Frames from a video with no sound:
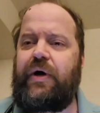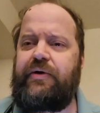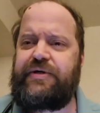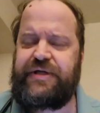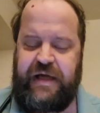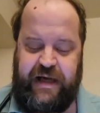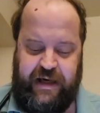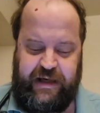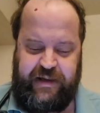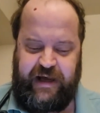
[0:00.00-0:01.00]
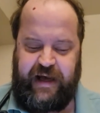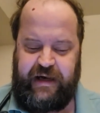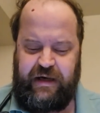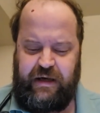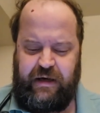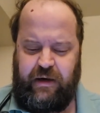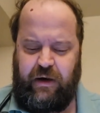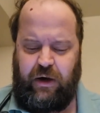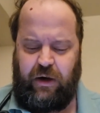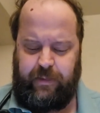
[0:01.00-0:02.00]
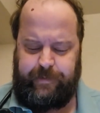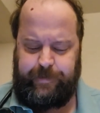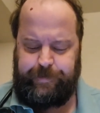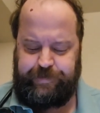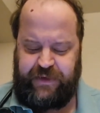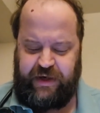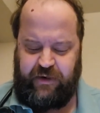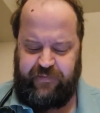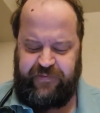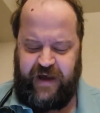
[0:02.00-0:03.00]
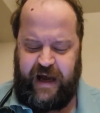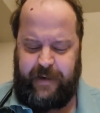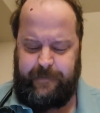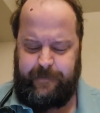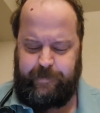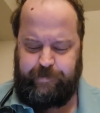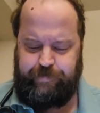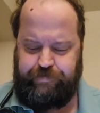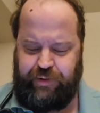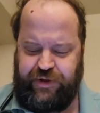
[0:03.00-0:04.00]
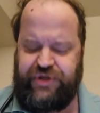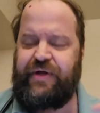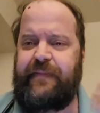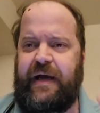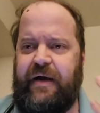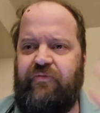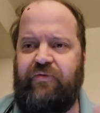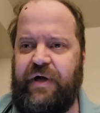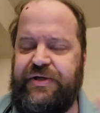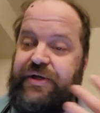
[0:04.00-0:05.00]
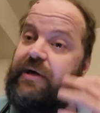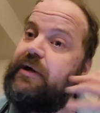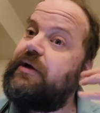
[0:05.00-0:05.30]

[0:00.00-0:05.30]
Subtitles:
understand that, that puts them at risk.